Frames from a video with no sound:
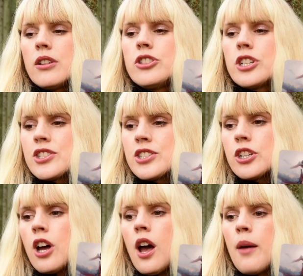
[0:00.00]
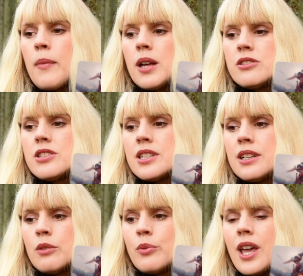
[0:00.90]
doesn't come
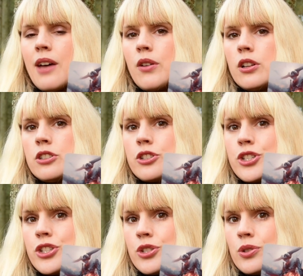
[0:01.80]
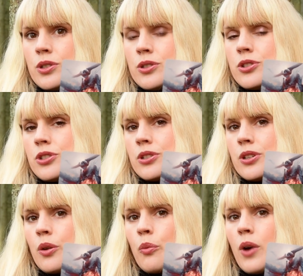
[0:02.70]
until we have understood
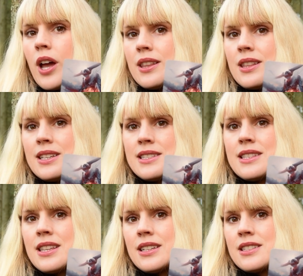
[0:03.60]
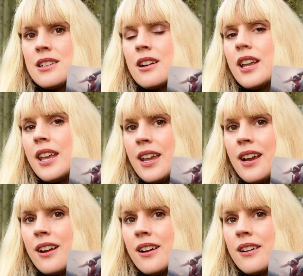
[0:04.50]
why these things are
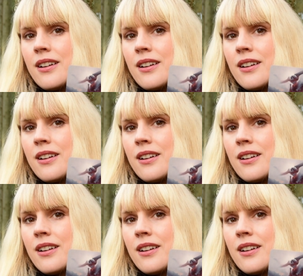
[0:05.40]
here.